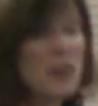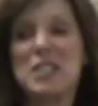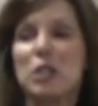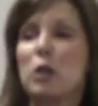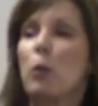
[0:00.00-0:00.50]

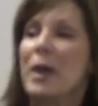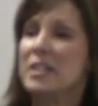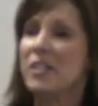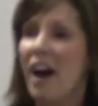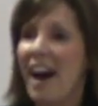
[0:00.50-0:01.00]
So he went
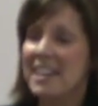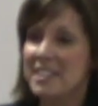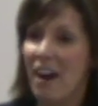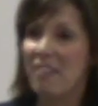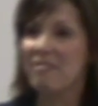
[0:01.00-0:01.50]
to the
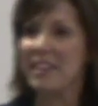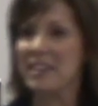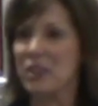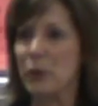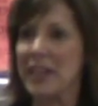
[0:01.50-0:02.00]
hot dog
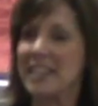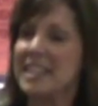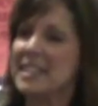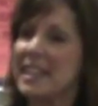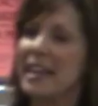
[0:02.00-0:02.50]
vendor and
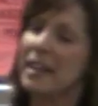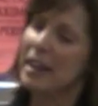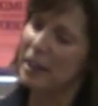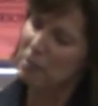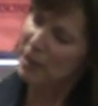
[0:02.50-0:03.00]
he said,
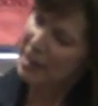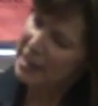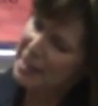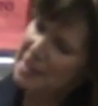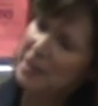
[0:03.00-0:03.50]

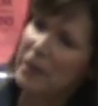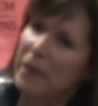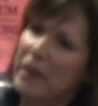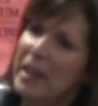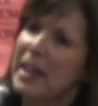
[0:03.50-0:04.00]
"Please, sir,
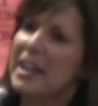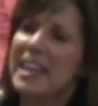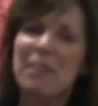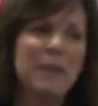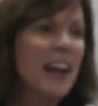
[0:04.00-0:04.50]

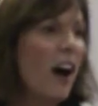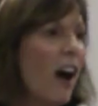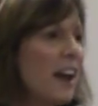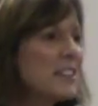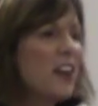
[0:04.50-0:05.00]
give me a
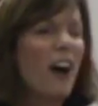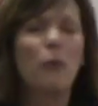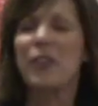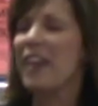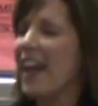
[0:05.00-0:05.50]
hot dog
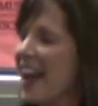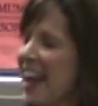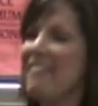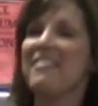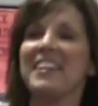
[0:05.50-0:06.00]
with
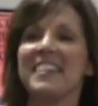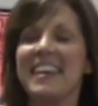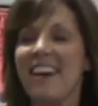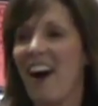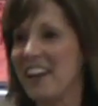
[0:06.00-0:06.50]

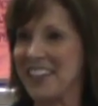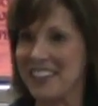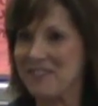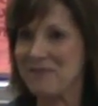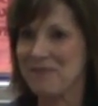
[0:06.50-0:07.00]
everything on it."